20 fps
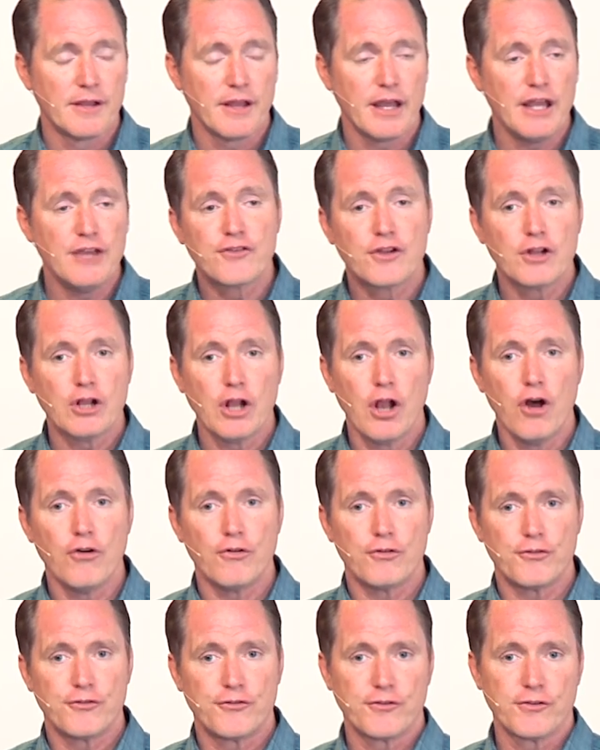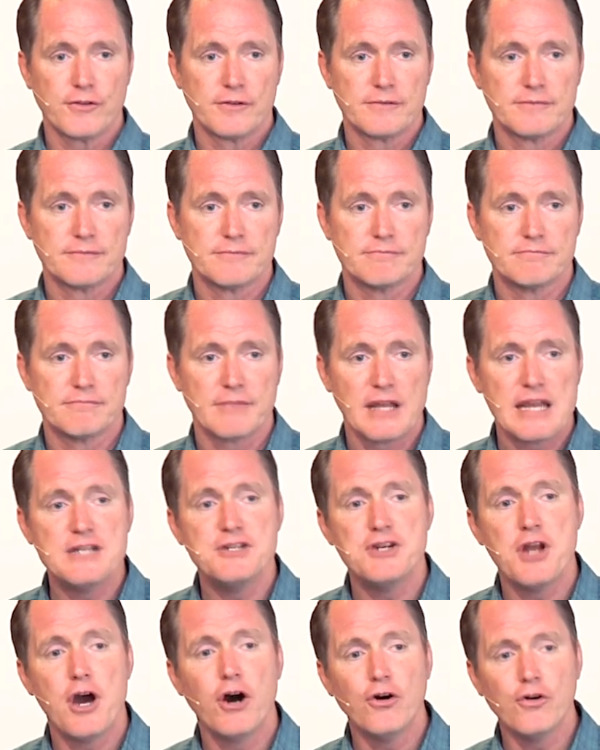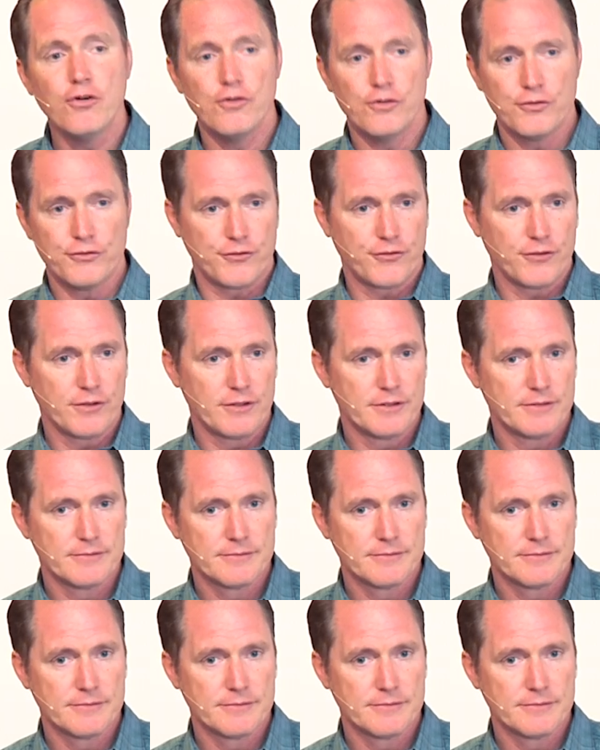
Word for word: He's close. He knows.